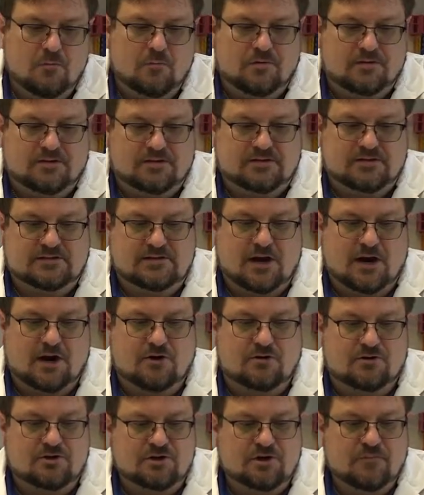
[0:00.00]
with the
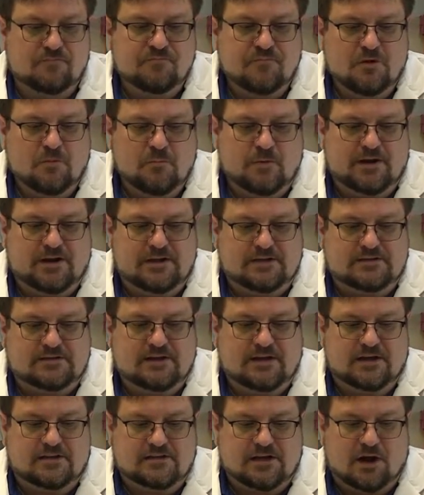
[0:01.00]
starch, we can
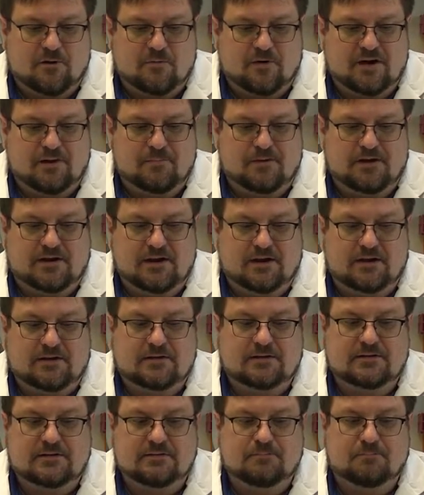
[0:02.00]
see it's already
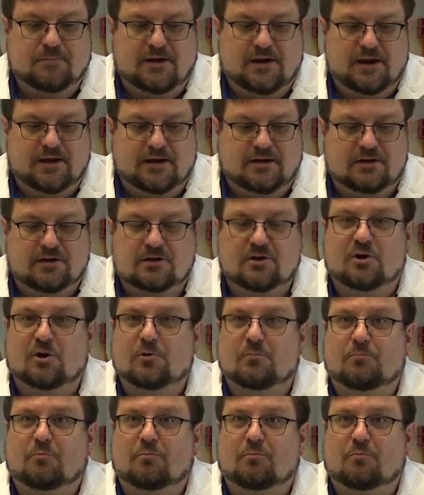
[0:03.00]
beginning to turn